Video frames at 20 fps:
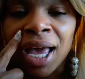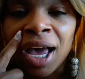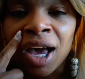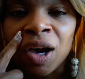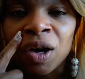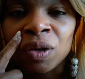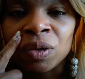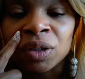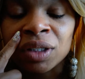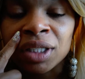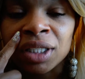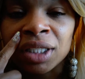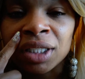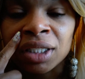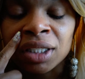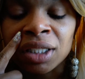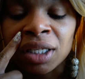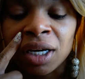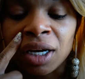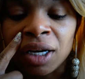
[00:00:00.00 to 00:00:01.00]
out
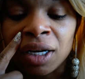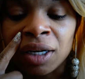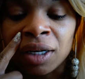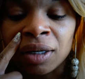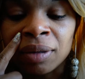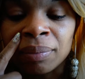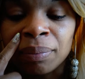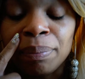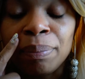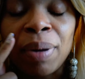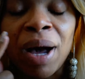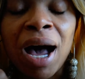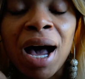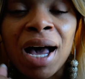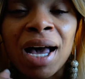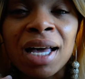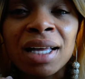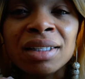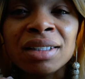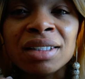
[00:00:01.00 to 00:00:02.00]
the um,
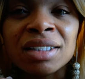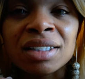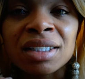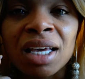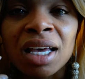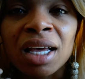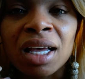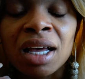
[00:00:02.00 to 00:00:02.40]
Pond's